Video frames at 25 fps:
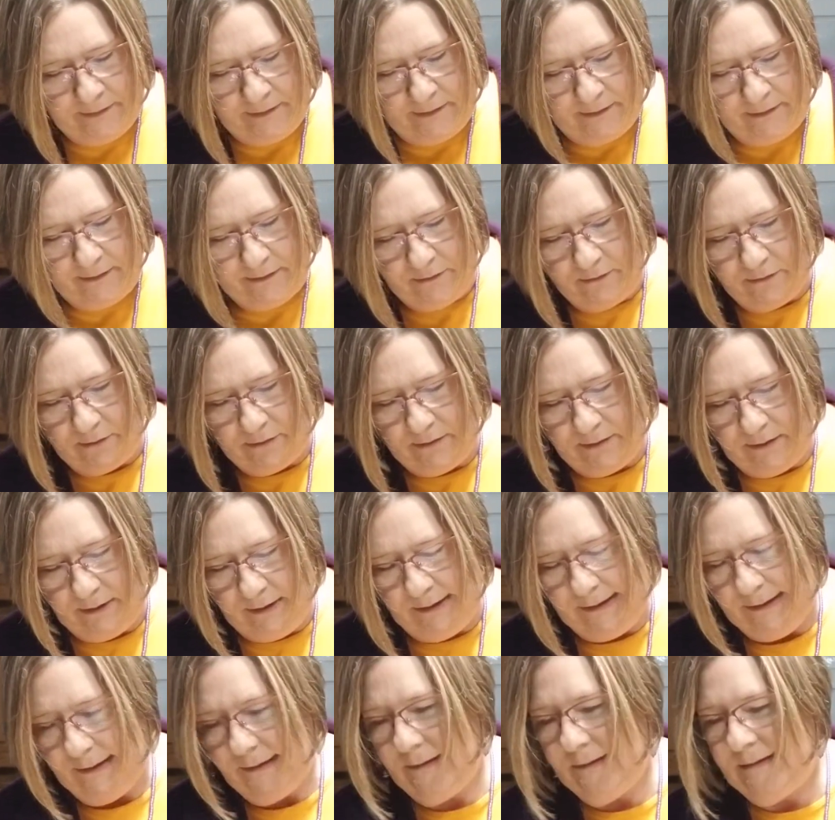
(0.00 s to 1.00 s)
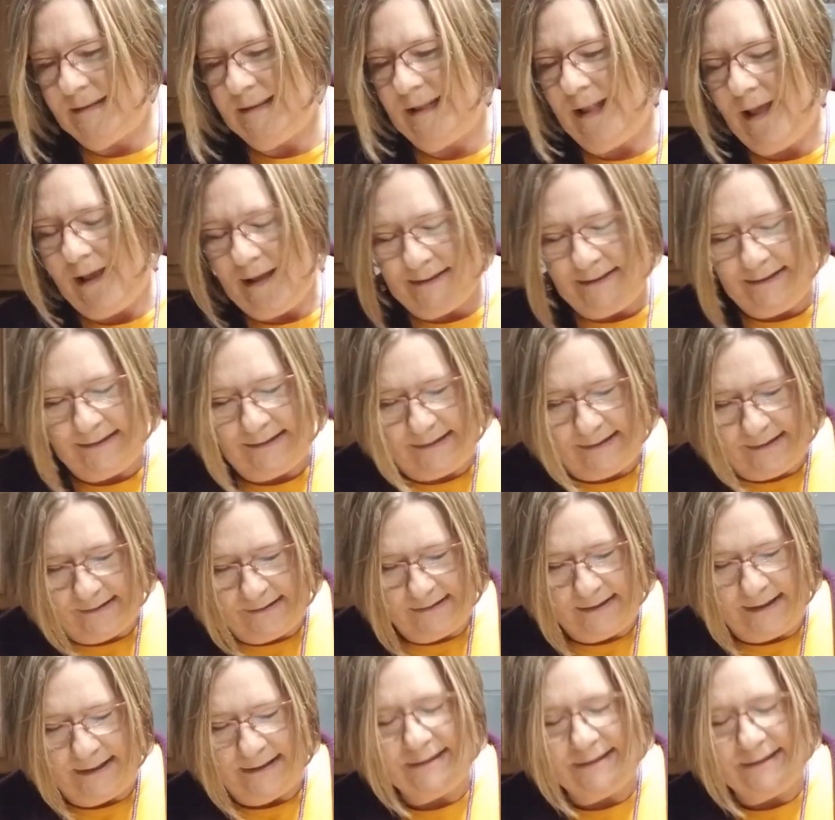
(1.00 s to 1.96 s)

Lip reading: your little slots here, it